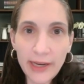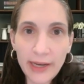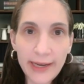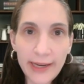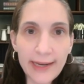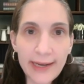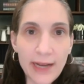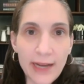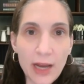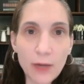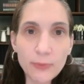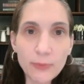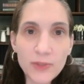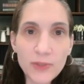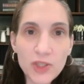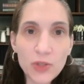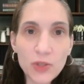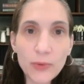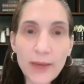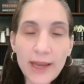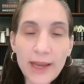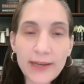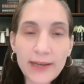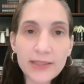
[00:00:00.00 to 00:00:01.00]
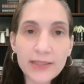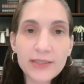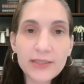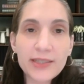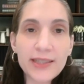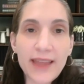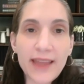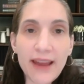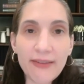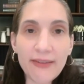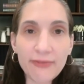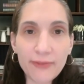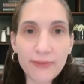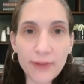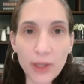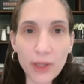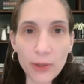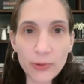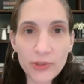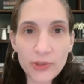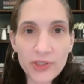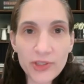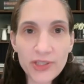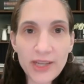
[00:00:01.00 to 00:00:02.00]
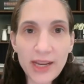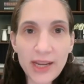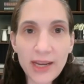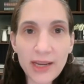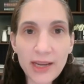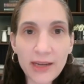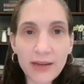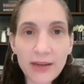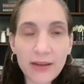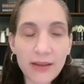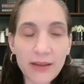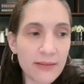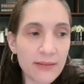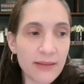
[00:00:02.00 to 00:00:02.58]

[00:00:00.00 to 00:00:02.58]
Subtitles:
It helps you get into that flow state,